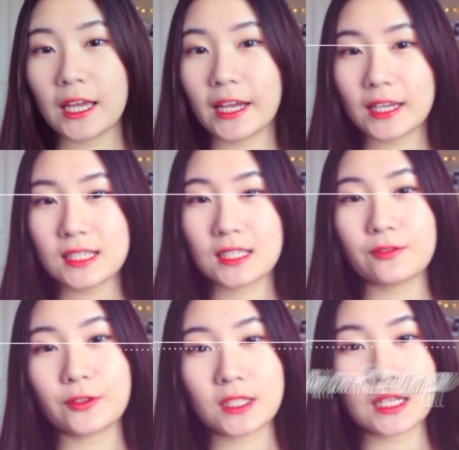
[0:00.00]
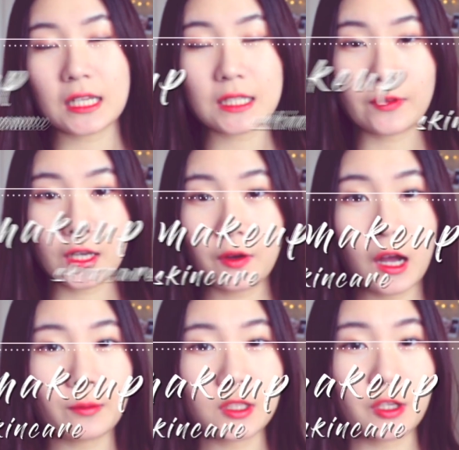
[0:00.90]
Hey guys, for today's video
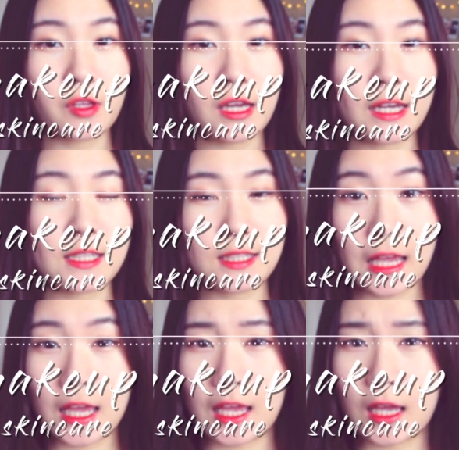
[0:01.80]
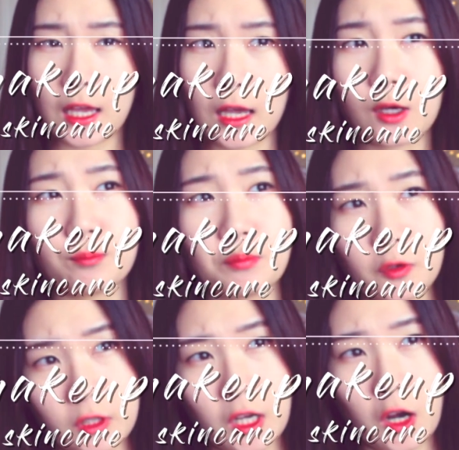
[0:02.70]
I was showing you guys a
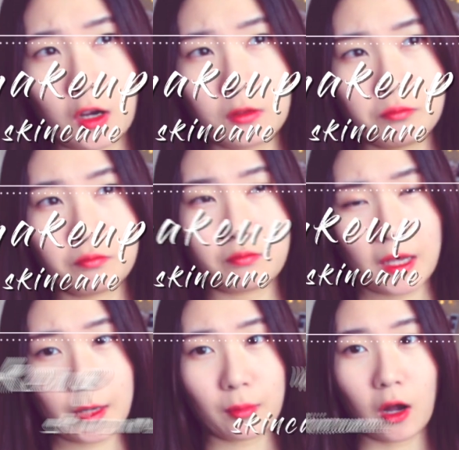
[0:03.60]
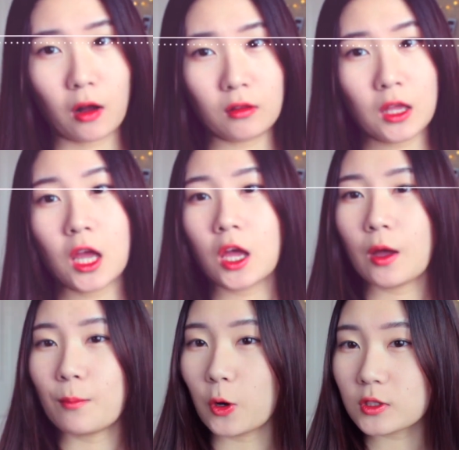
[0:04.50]
beauty haul, makeup haul,
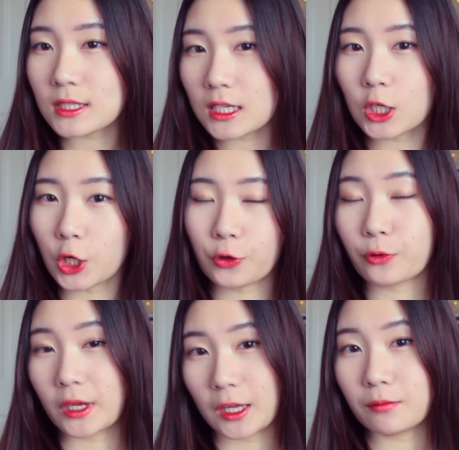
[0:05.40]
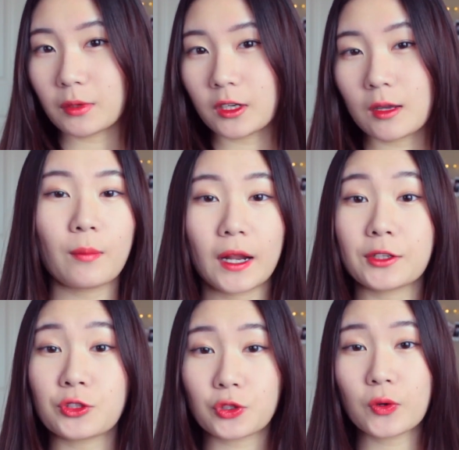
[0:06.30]
mostly Korean beauty, but
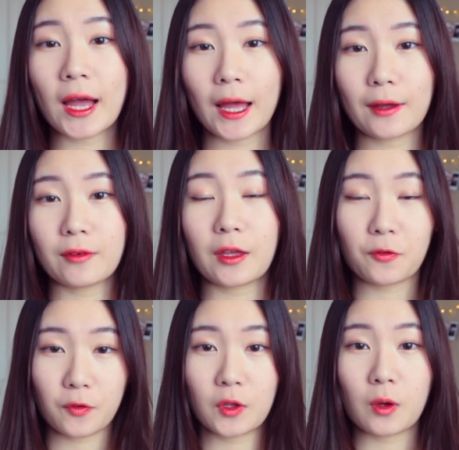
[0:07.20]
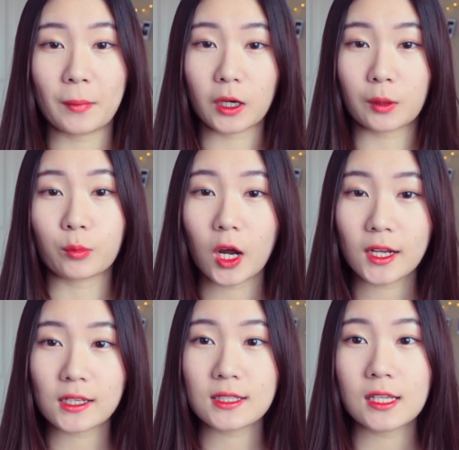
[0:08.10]
I do have a few American
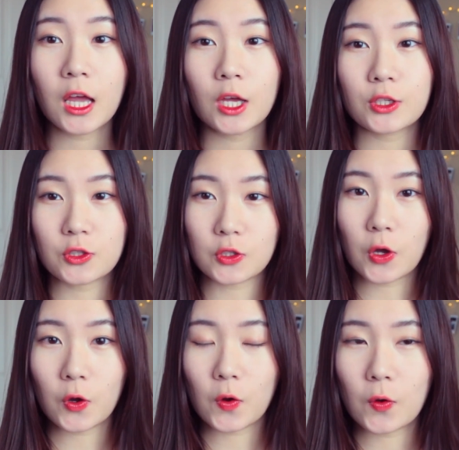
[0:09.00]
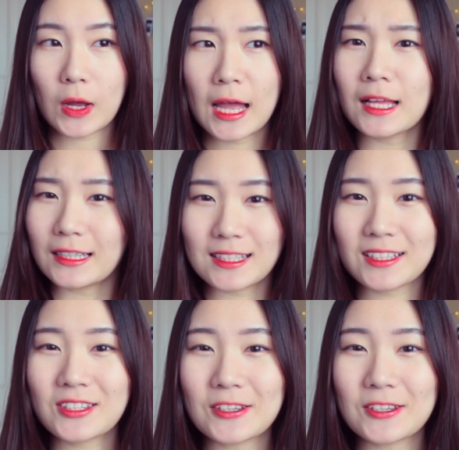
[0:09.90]
products, so let's get